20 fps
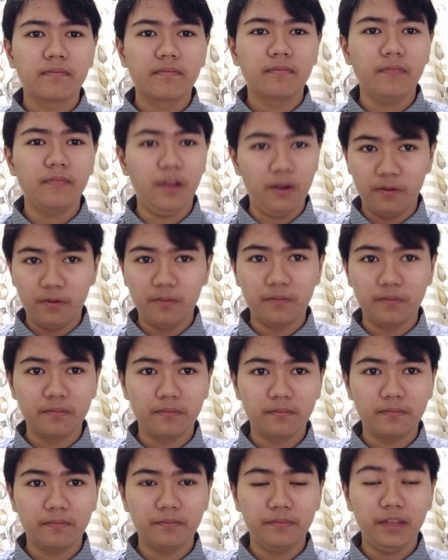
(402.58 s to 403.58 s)
Now,
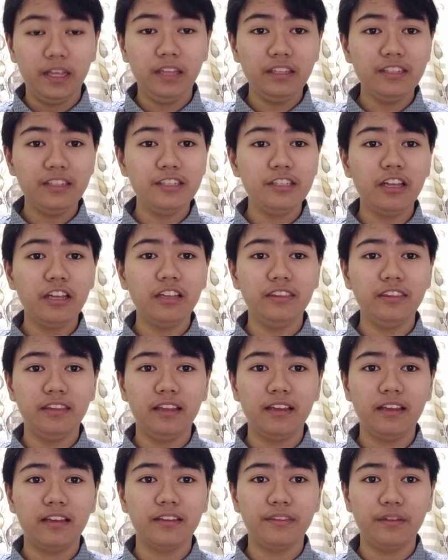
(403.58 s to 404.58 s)
it is not
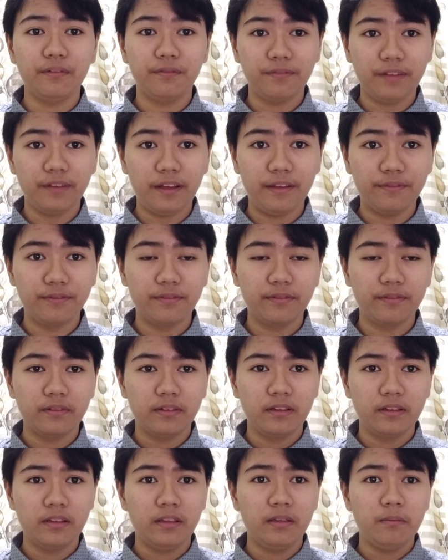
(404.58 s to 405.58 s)
negative 5,
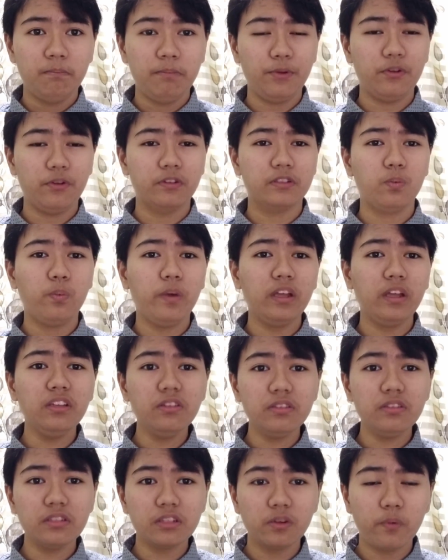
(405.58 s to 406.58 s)
because
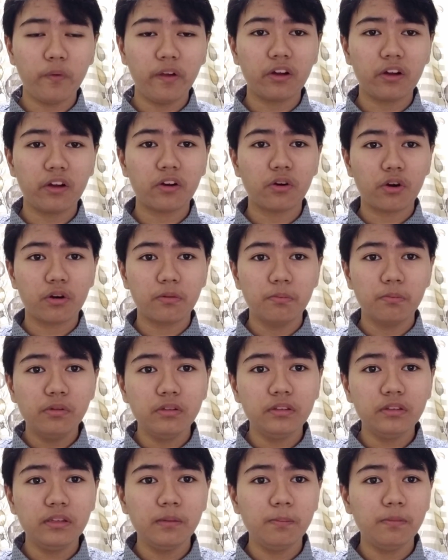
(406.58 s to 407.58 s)
when you square or
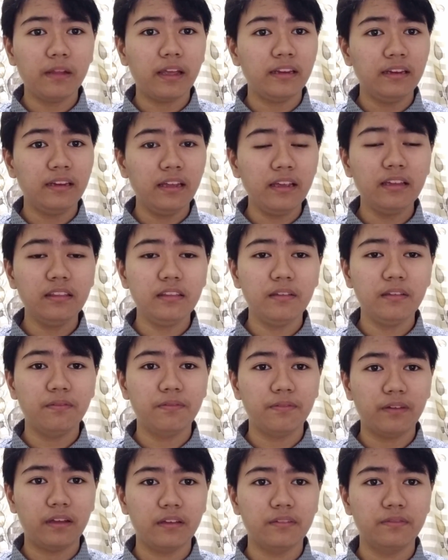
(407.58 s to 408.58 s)
multiply negative
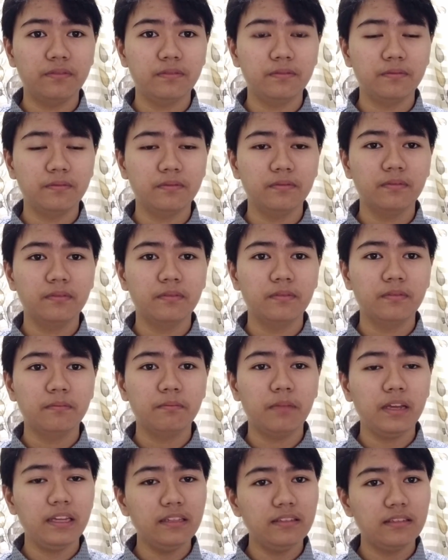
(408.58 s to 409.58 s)
5
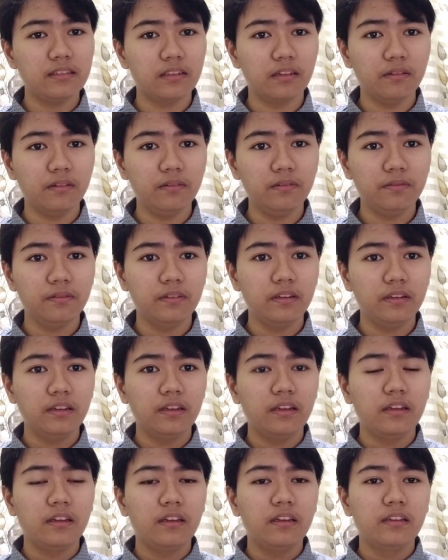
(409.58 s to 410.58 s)
by itself,
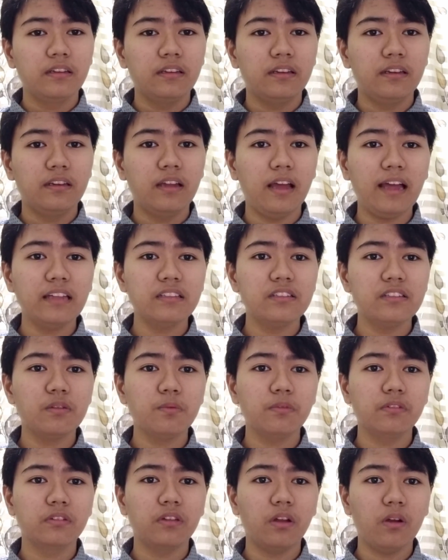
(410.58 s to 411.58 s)
the answer
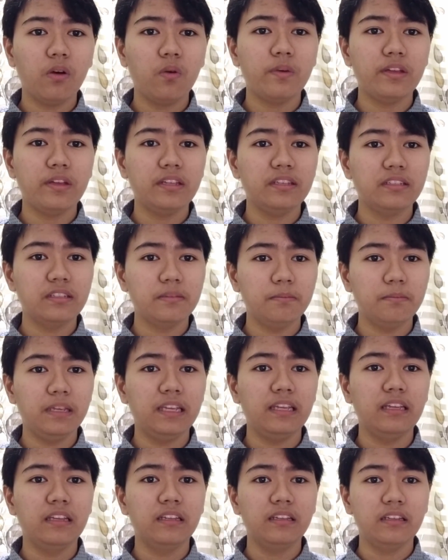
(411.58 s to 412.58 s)
will always
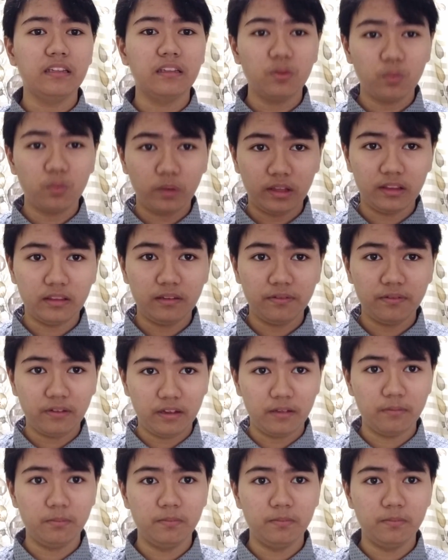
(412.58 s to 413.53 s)
be 25.